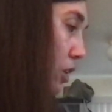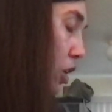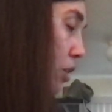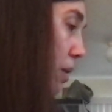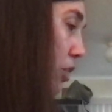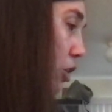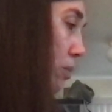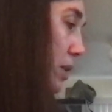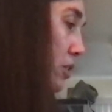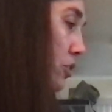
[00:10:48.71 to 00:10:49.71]
Her mouth
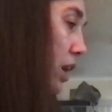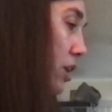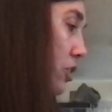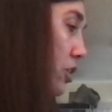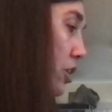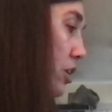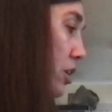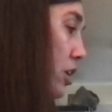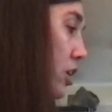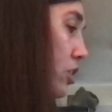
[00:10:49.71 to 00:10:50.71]
opens, cried a third,
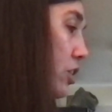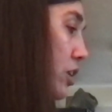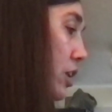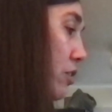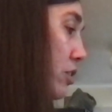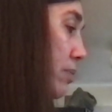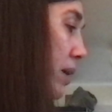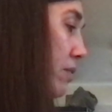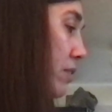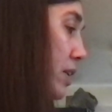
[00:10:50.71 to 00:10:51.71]
looking
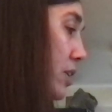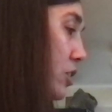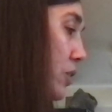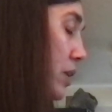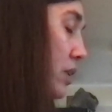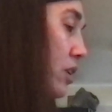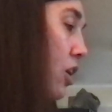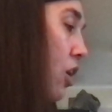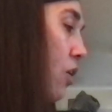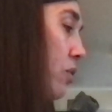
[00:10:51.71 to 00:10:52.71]
respectfully into it.
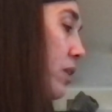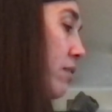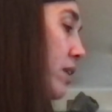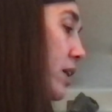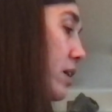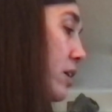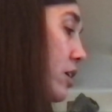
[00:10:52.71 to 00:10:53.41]
Oh, lovely.